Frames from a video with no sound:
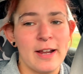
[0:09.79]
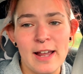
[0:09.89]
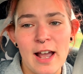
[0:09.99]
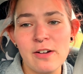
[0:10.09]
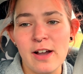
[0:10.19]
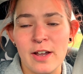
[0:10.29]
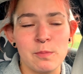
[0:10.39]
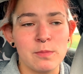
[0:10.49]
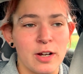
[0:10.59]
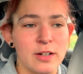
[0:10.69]
now,
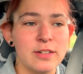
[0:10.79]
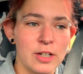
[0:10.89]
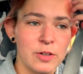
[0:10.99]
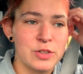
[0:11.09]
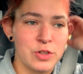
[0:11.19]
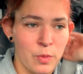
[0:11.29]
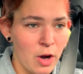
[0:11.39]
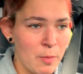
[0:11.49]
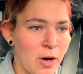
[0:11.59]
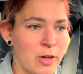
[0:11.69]
I'm currently going to
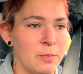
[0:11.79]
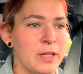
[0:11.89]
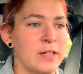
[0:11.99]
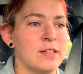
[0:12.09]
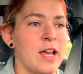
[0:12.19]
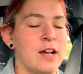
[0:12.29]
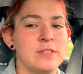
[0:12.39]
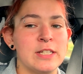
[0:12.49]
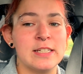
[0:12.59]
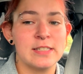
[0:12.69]
Walmart because I have to
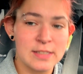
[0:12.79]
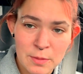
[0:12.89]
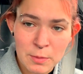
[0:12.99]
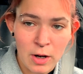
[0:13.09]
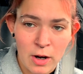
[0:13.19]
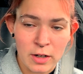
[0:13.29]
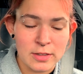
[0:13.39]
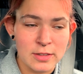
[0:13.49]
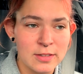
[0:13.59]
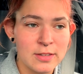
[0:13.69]
get a SIM
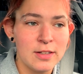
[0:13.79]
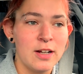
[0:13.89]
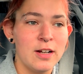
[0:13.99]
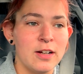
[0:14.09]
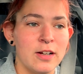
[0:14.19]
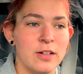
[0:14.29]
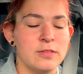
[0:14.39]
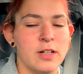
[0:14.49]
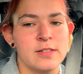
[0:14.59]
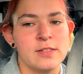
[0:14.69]
card, or
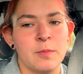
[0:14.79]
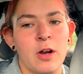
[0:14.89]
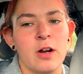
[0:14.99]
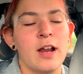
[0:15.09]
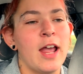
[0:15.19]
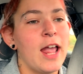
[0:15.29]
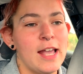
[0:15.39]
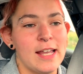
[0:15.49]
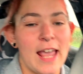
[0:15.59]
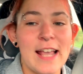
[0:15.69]
not a SIM card,
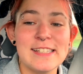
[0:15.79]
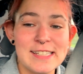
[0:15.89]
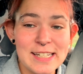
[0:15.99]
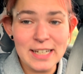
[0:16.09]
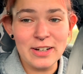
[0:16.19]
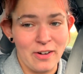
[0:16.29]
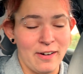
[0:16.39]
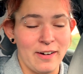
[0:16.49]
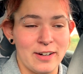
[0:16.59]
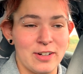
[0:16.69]
an SD
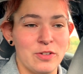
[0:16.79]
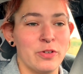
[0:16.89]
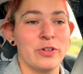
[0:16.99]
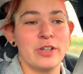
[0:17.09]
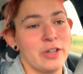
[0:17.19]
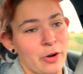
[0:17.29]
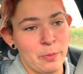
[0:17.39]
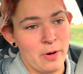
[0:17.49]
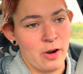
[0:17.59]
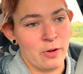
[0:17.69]
card for the
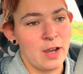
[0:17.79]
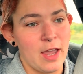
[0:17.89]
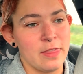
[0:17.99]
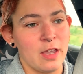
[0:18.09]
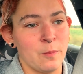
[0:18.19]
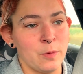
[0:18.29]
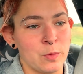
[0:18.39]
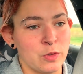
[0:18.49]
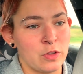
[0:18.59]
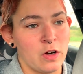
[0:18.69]
GoPro, and then we
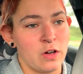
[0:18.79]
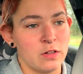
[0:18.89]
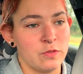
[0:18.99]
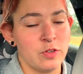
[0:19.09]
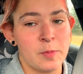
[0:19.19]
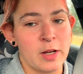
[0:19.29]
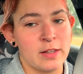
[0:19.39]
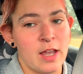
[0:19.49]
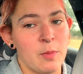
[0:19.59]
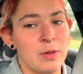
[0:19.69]
will start filming on
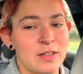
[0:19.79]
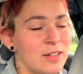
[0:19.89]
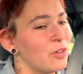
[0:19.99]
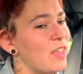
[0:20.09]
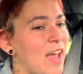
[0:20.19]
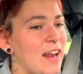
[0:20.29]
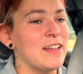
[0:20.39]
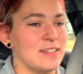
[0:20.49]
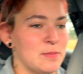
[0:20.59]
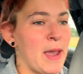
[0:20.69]
that because I know that
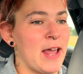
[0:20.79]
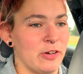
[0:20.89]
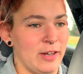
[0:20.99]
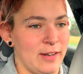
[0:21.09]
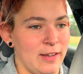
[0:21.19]
has its battery in